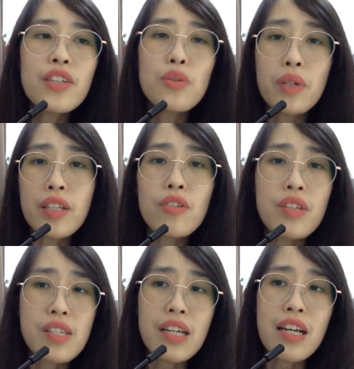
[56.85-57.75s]
you will need to
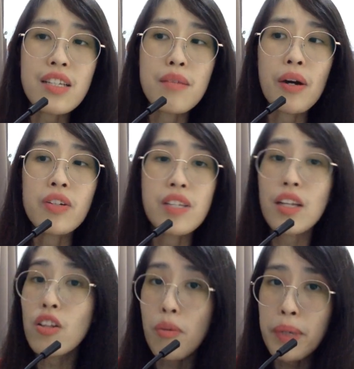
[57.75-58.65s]
discuss about a
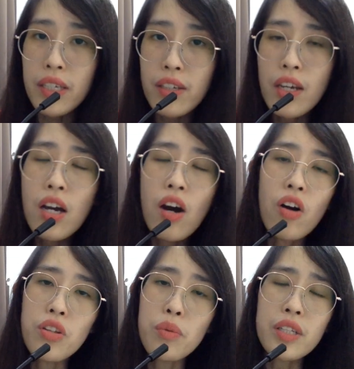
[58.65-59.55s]
certain topic, or
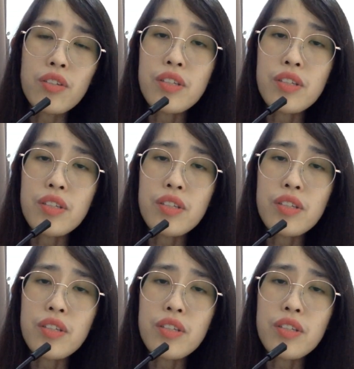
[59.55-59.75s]
you will need to